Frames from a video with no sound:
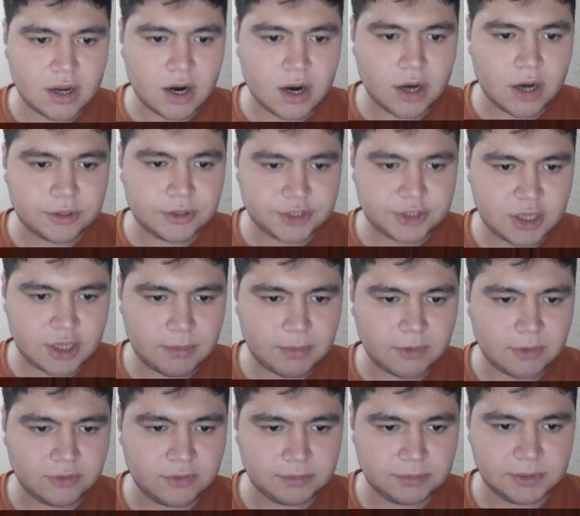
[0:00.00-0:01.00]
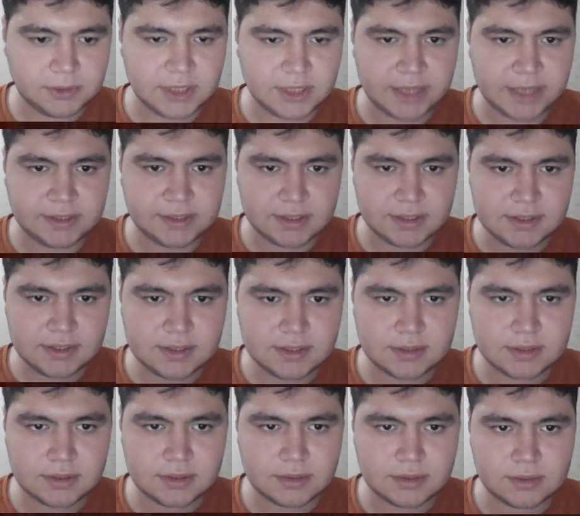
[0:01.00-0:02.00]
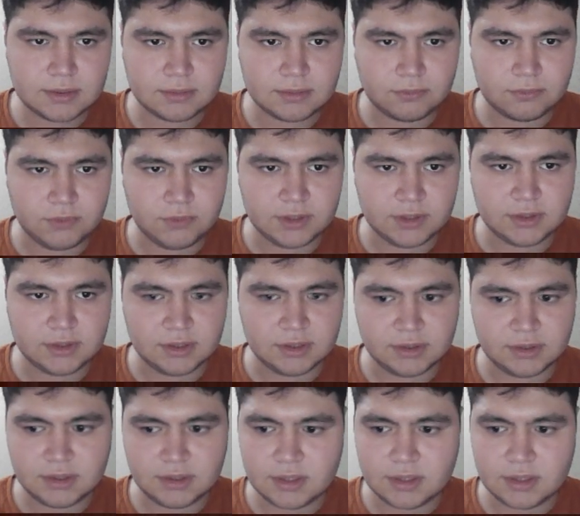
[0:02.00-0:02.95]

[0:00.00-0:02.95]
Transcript: Our schema will be like this with the